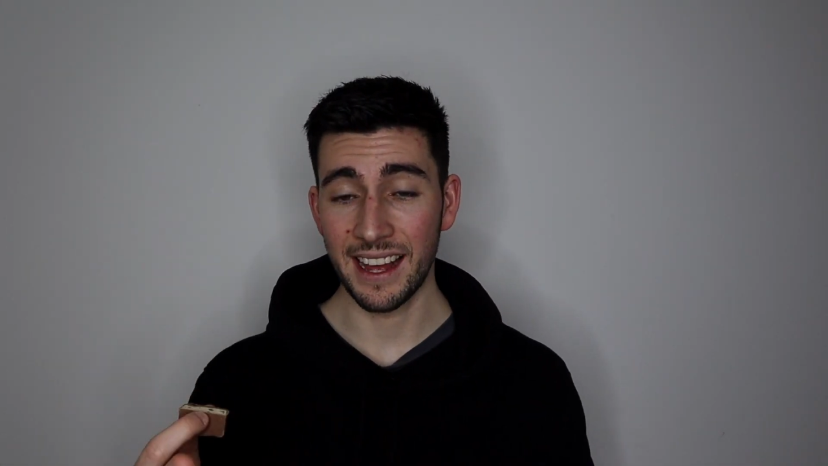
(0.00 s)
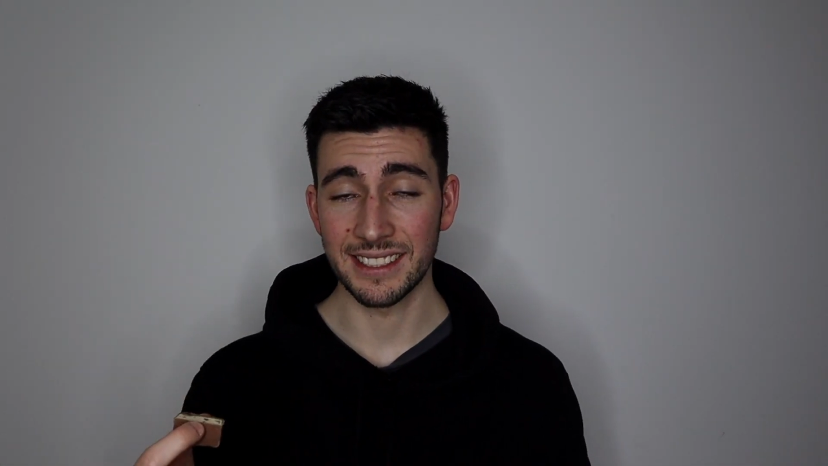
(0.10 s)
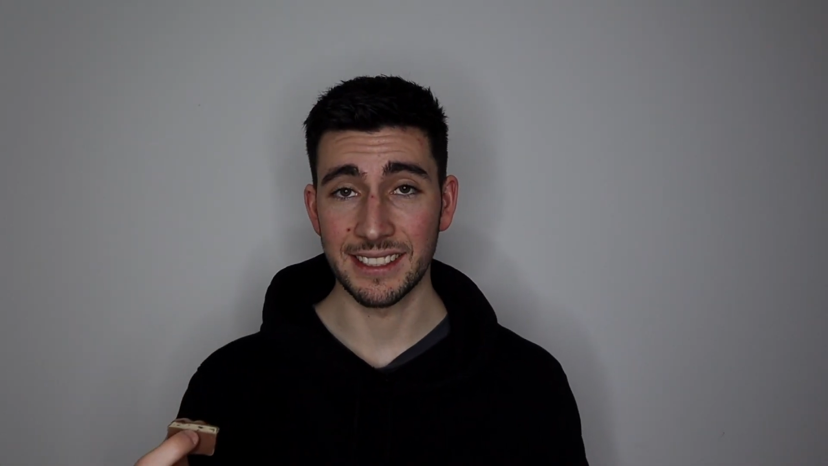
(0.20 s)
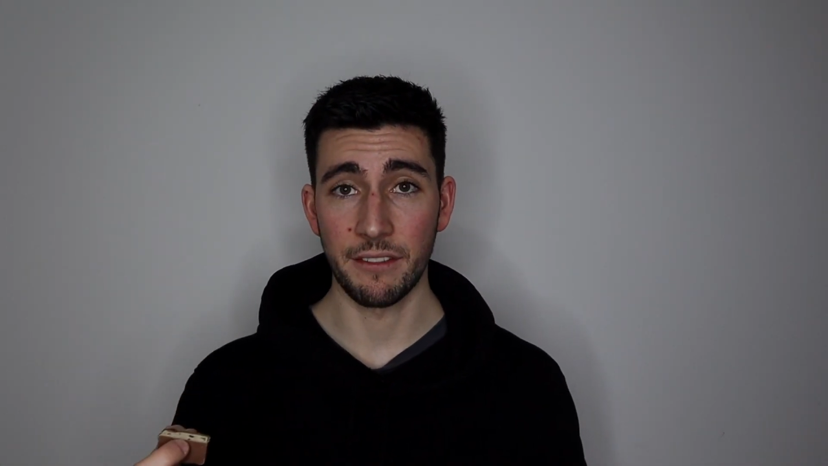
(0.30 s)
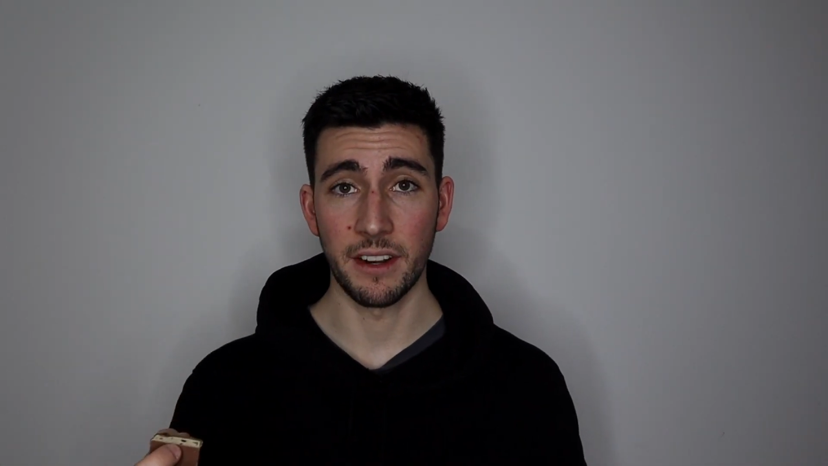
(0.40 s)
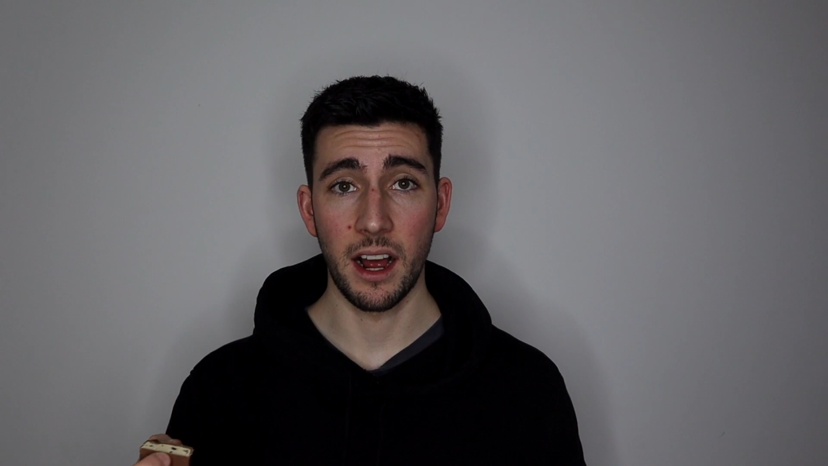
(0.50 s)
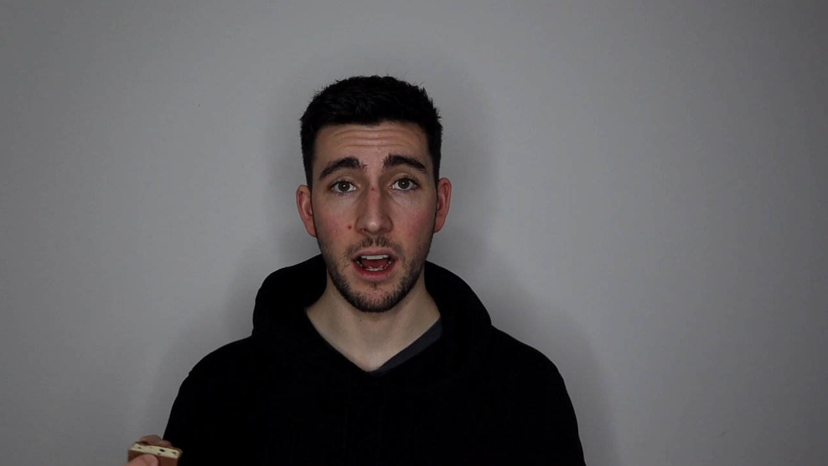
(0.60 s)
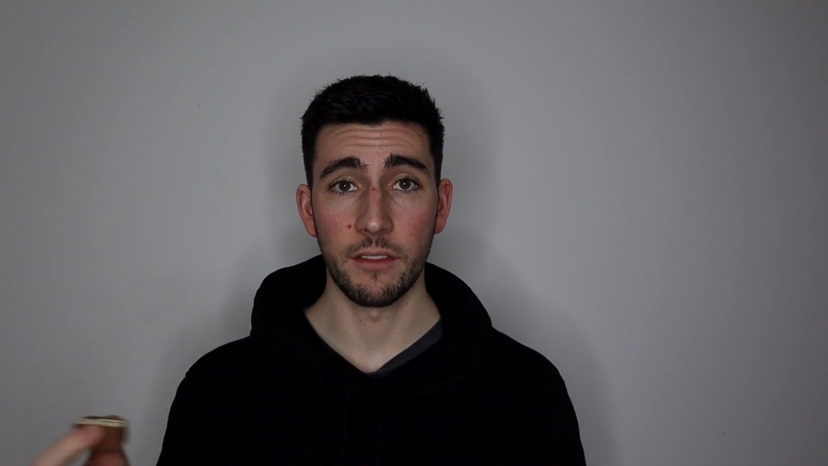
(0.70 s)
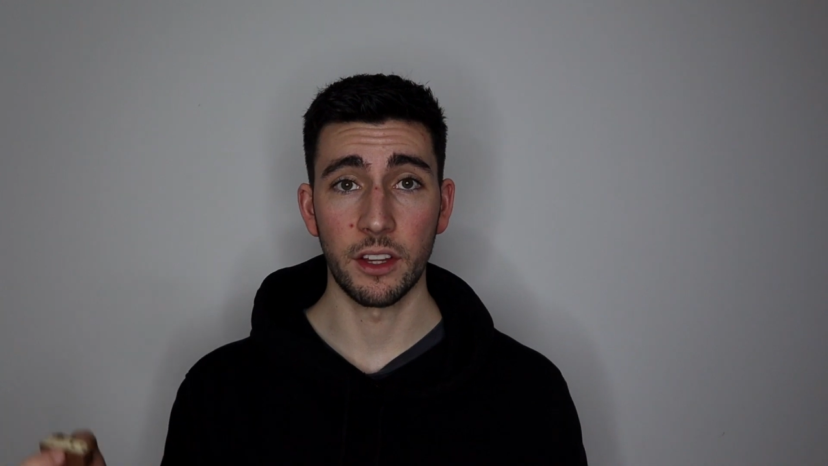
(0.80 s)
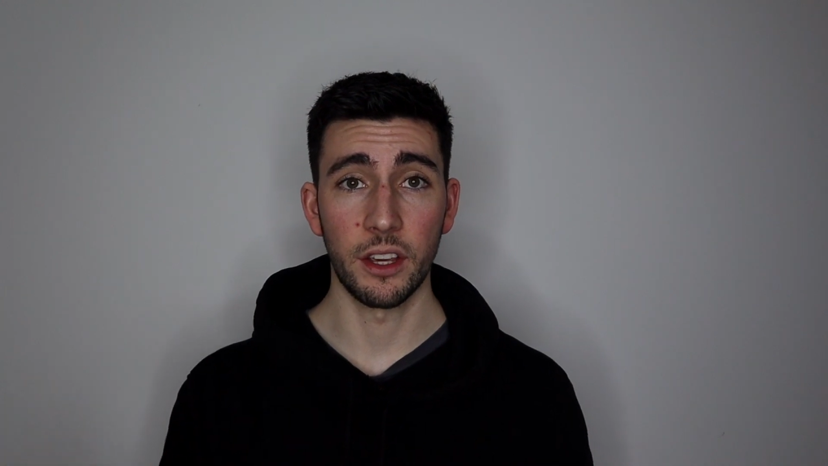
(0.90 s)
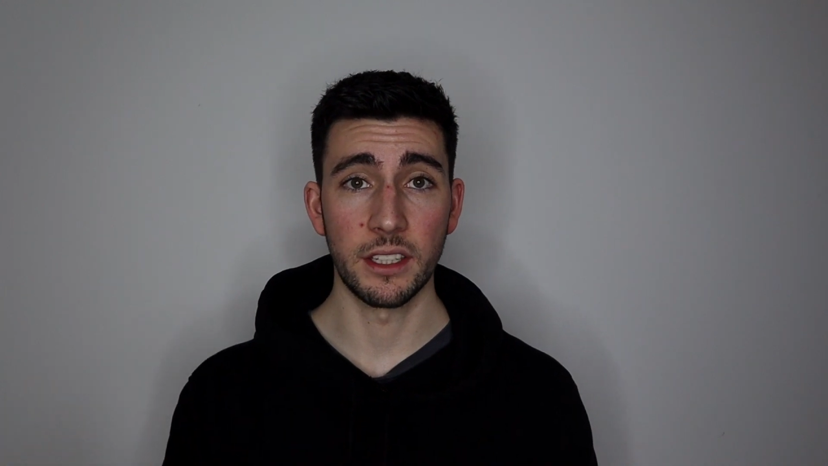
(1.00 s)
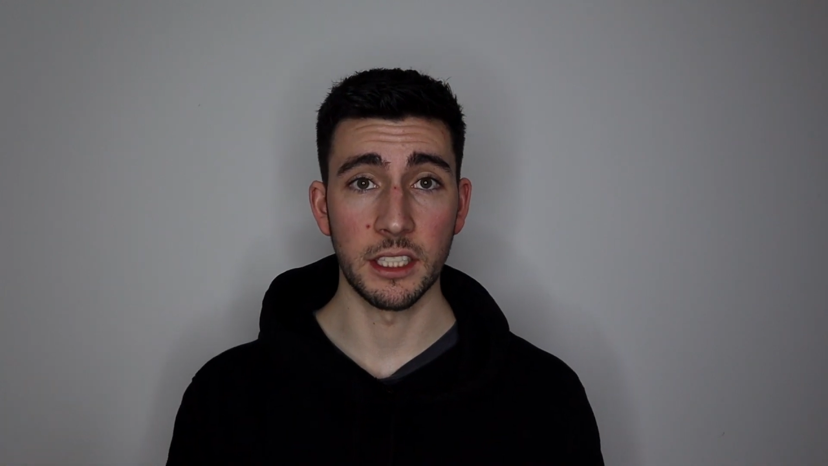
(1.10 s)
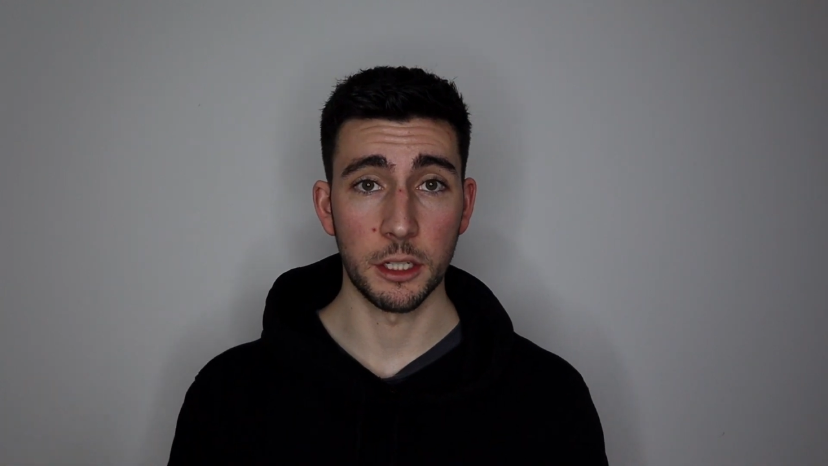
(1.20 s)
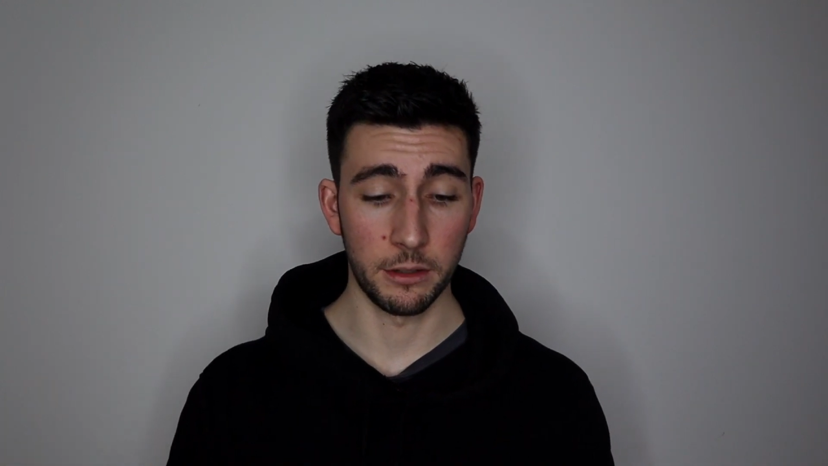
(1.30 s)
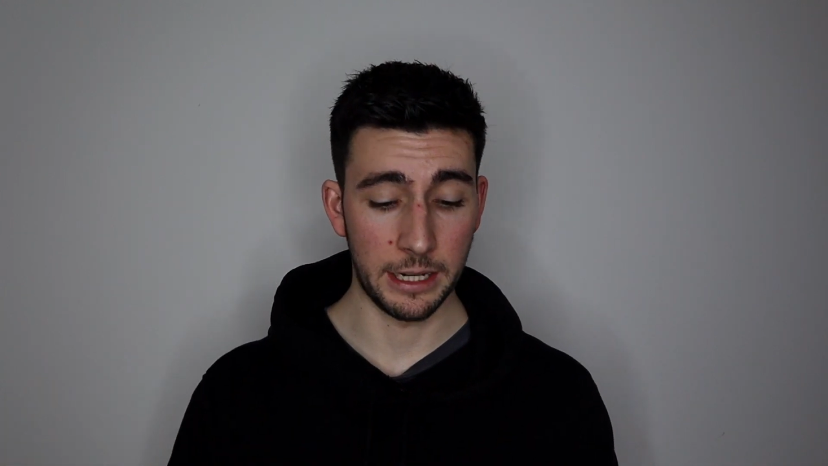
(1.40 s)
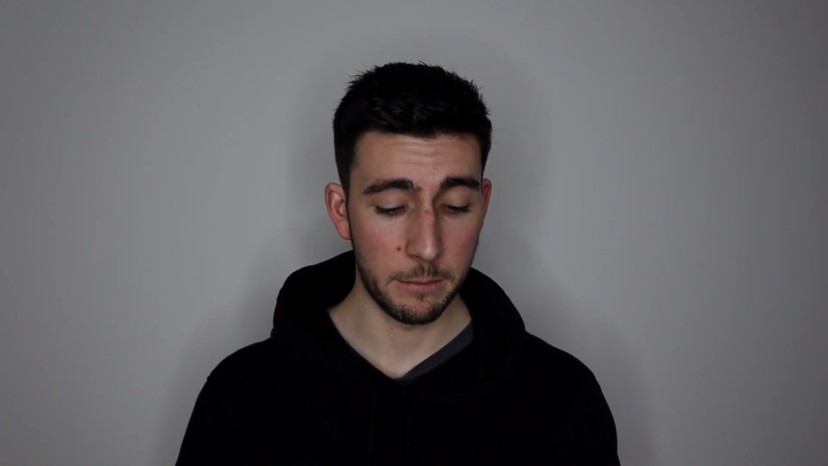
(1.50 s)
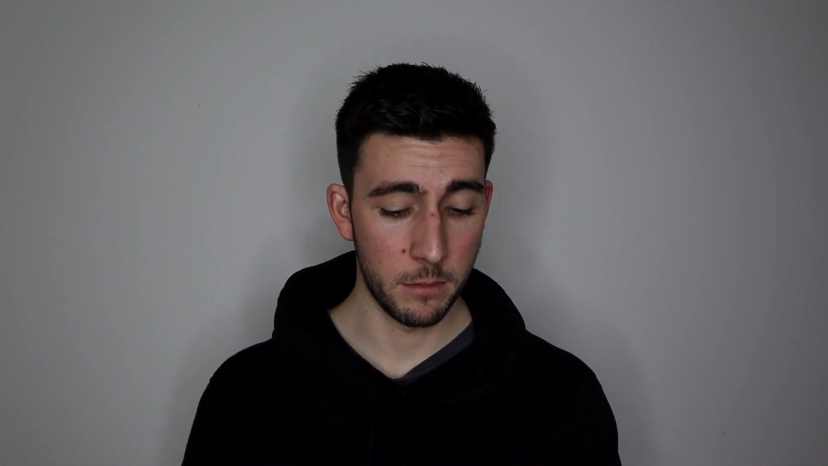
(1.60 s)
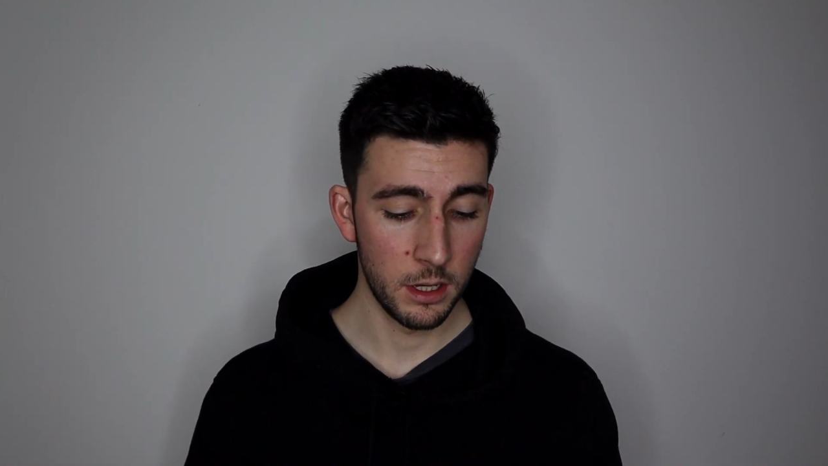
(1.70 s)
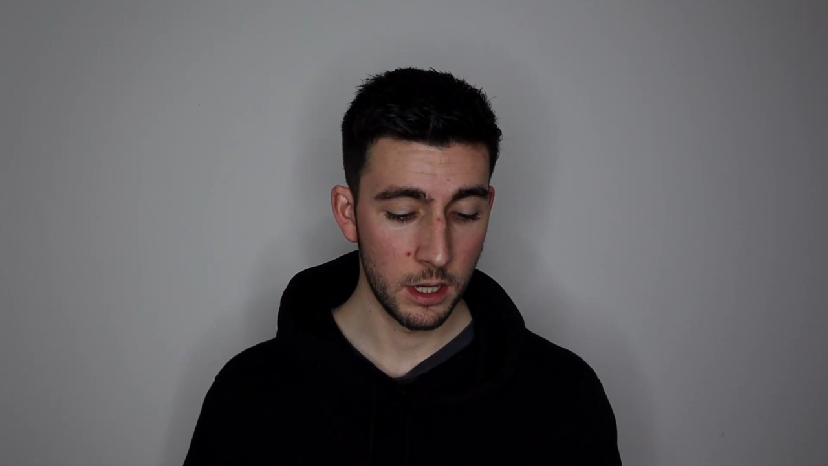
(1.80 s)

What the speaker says: 7.5 for cookies and cream.